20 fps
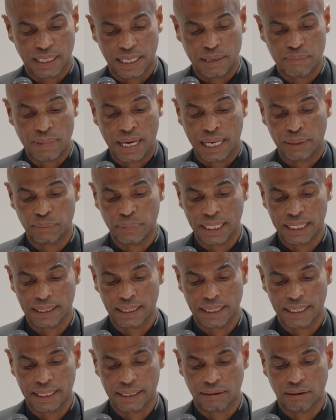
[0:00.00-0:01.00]
A man-made
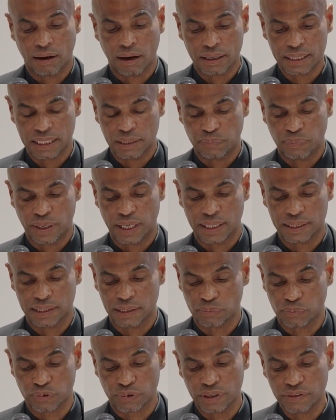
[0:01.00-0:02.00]
lake occupying
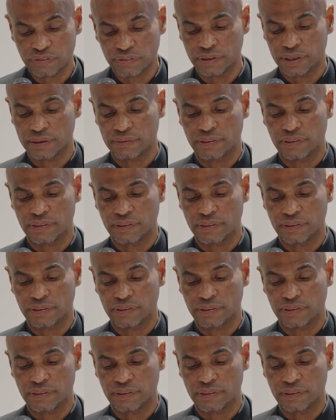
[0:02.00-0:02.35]
the periphery